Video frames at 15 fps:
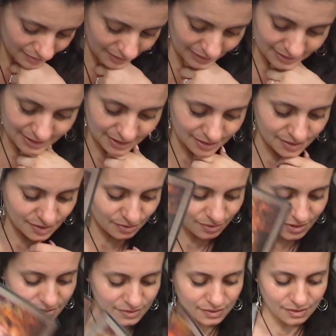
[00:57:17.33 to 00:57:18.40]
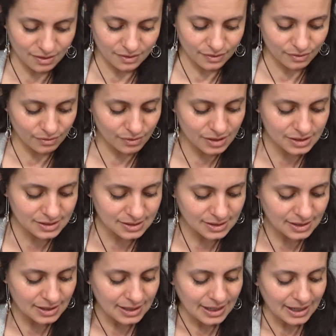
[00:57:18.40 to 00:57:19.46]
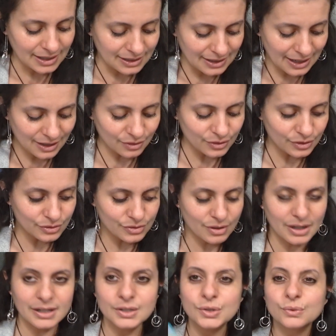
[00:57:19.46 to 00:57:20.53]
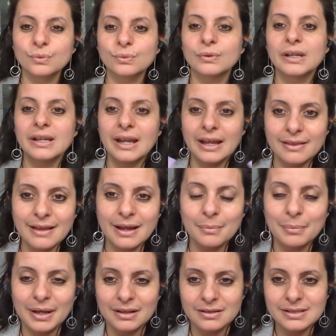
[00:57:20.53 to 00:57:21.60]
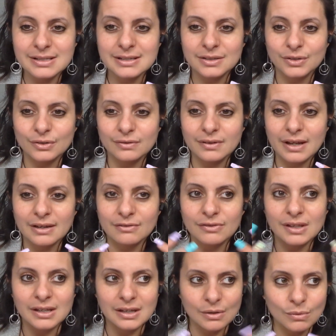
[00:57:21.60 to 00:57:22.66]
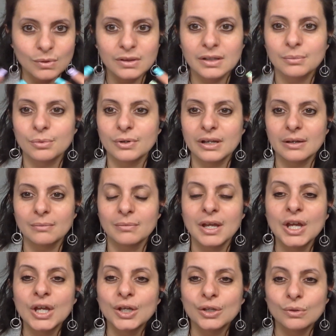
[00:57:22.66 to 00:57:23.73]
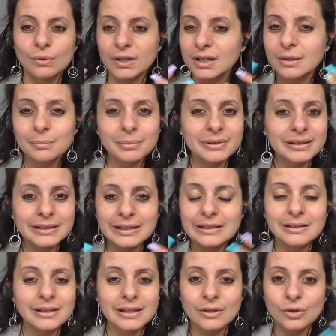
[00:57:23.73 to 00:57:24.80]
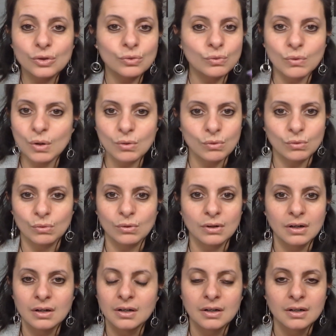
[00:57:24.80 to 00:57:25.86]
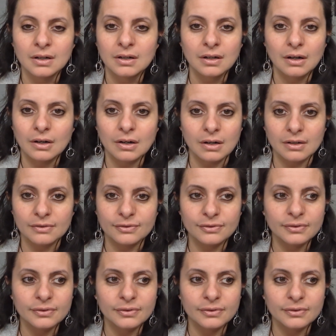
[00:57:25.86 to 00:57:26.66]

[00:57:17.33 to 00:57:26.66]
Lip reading: That 10 of Swords, you got through it, and now you're trying to regain that balance in your life, the equilibrium. You were completely thrown off.